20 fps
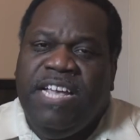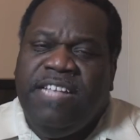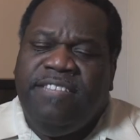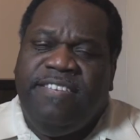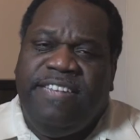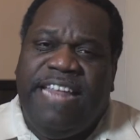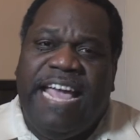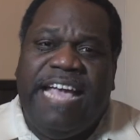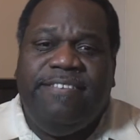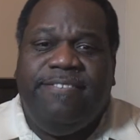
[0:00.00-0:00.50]

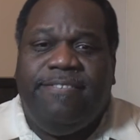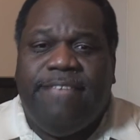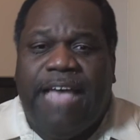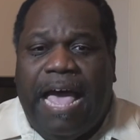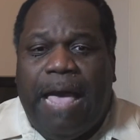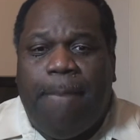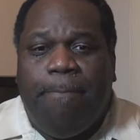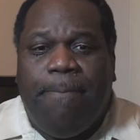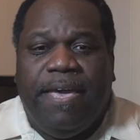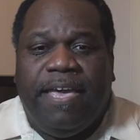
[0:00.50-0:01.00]
Today's
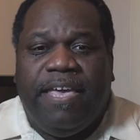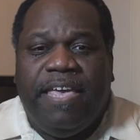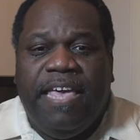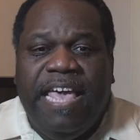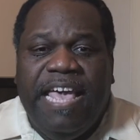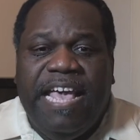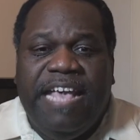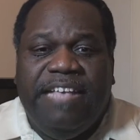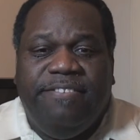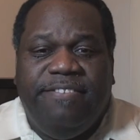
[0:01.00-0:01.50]
topic
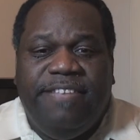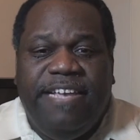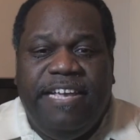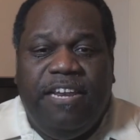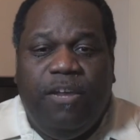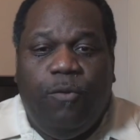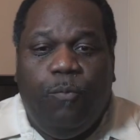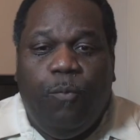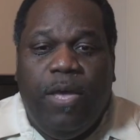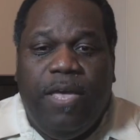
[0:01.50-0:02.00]
is
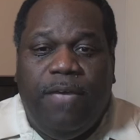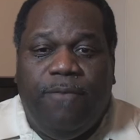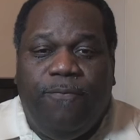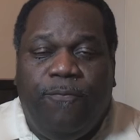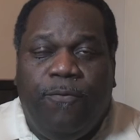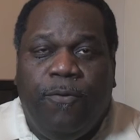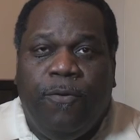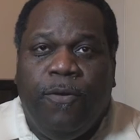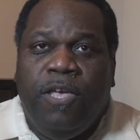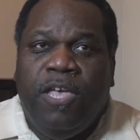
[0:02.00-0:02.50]
dealing
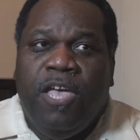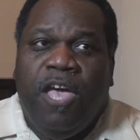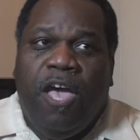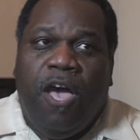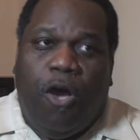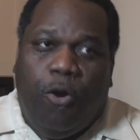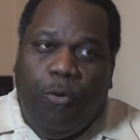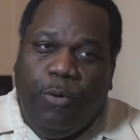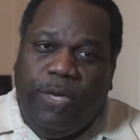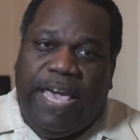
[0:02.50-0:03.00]
with,
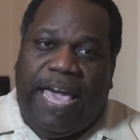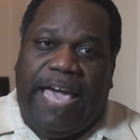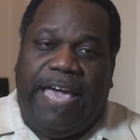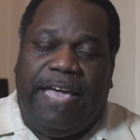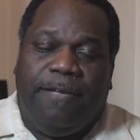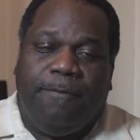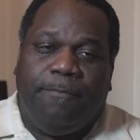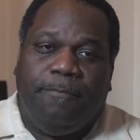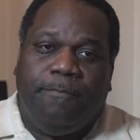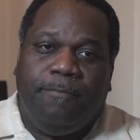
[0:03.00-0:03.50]
okay,